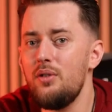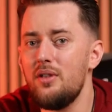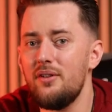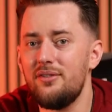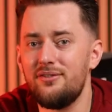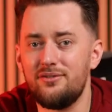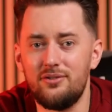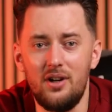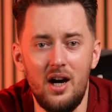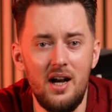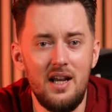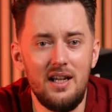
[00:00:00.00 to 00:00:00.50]
the
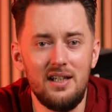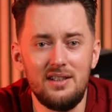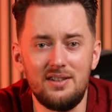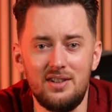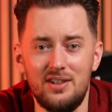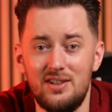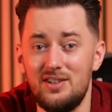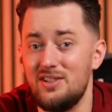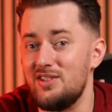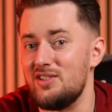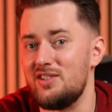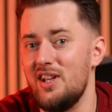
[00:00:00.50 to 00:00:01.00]
phrase
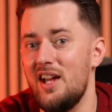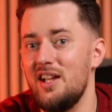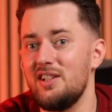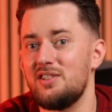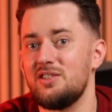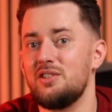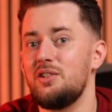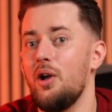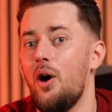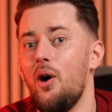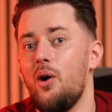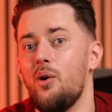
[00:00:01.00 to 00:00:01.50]

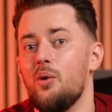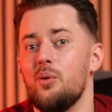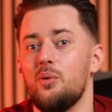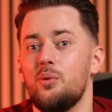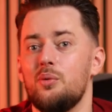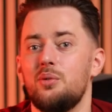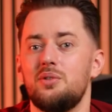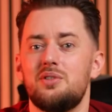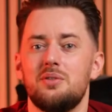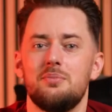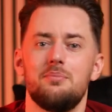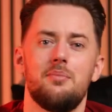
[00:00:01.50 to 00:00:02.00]
set
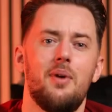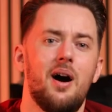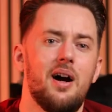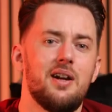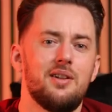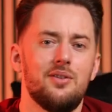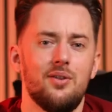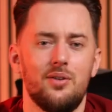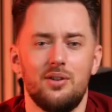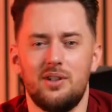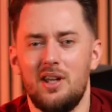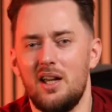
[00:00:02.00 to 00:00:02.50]
goals might
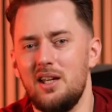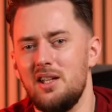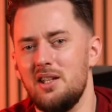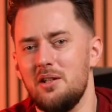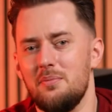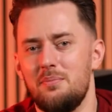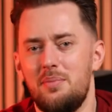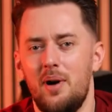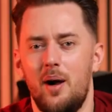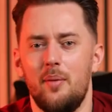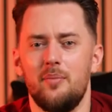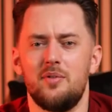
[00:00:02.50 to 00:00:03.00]
not get you
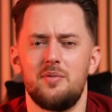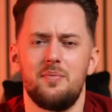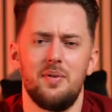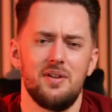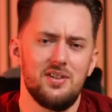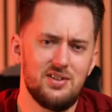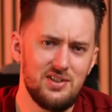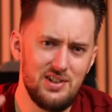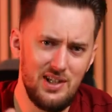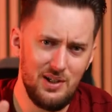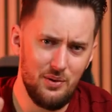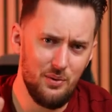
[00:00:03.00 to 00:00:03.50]
pumped,
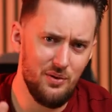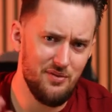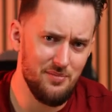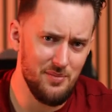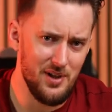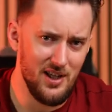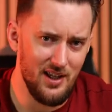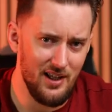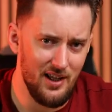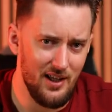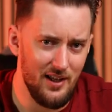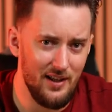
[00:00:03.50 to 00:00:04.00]
but stick with
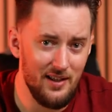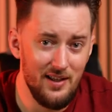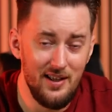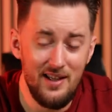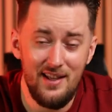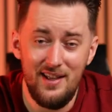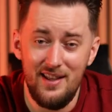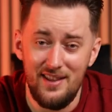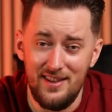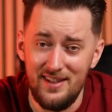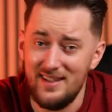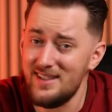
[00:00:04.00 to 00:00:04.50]
me here.
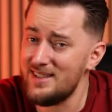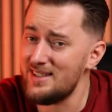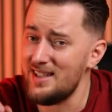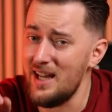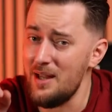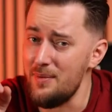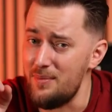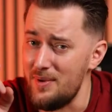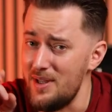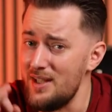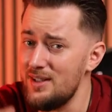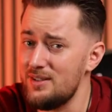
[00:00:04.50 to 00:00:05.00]
This
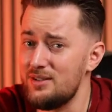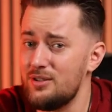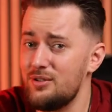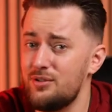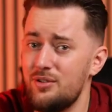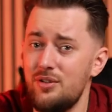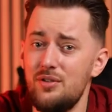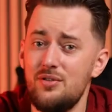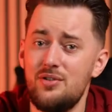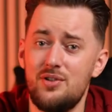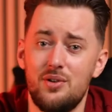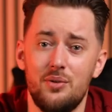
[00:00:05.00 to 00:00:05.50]
step is
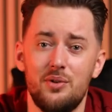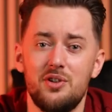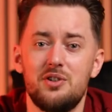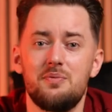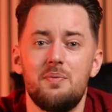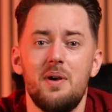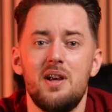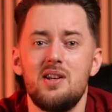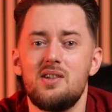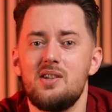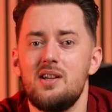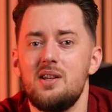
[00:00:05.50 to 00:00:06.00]
crucial,
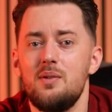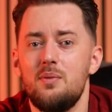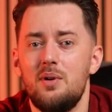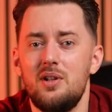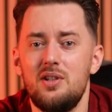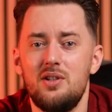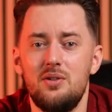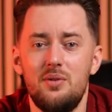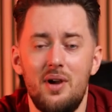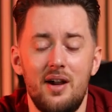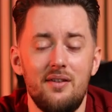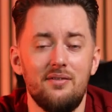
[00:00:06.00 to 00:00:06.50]
especially when
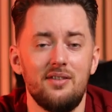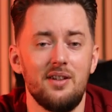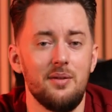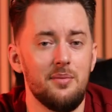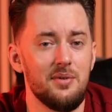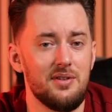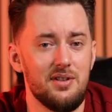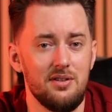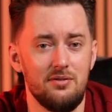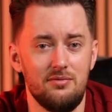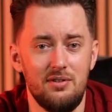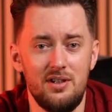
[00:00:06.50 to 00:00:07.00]
you have
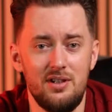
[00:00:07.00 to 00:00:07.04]
limited